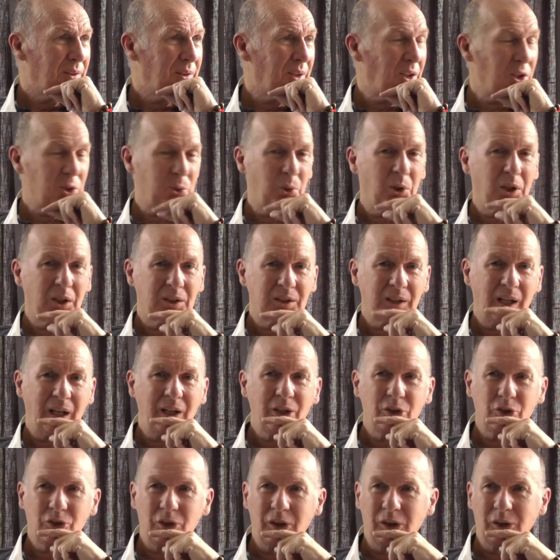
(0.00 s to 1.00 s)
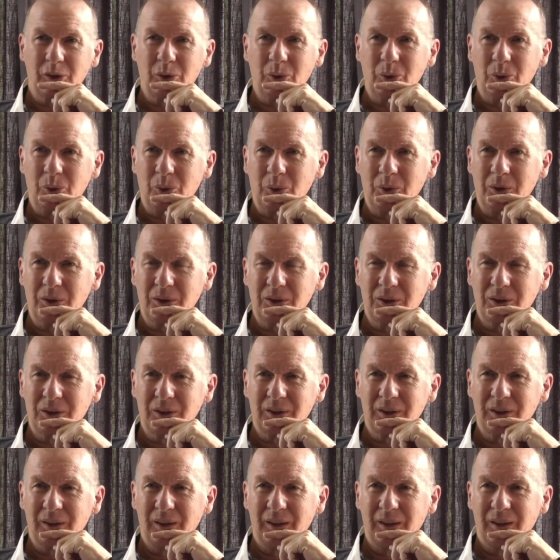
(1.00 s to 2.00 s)
That's what a tantric guru
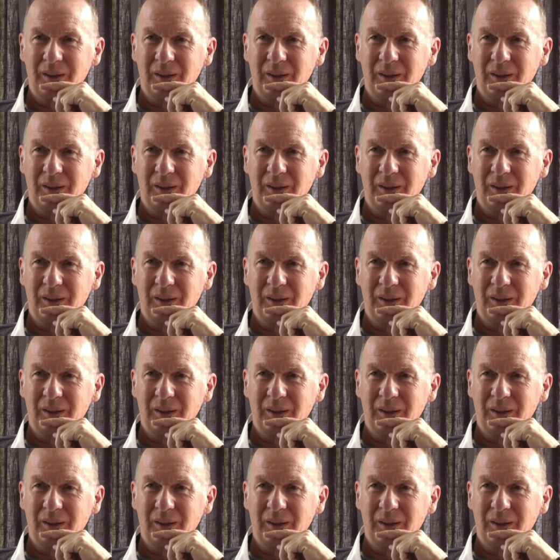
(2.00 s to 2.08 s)
is.